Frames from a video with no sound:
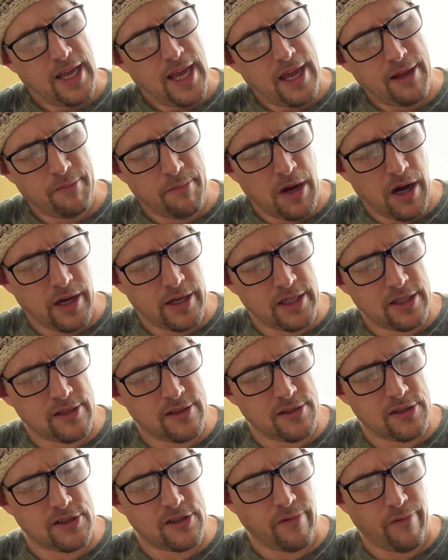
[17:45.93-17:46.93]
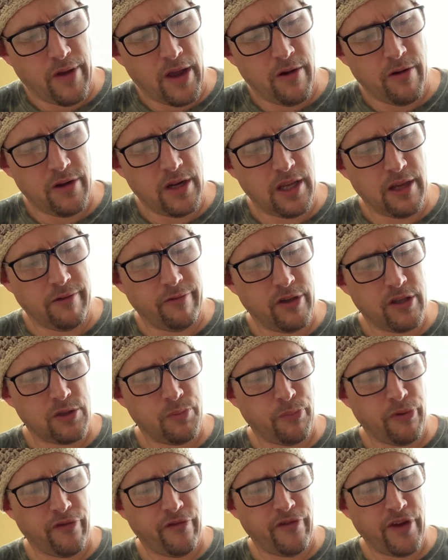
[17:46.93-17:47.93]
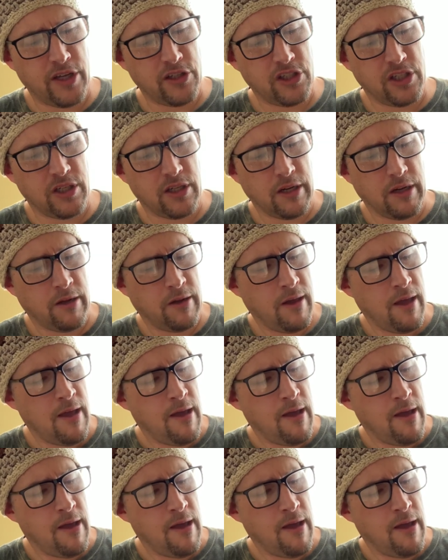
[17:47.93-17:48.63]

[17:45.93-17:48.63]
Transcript: and modest severity of his profession,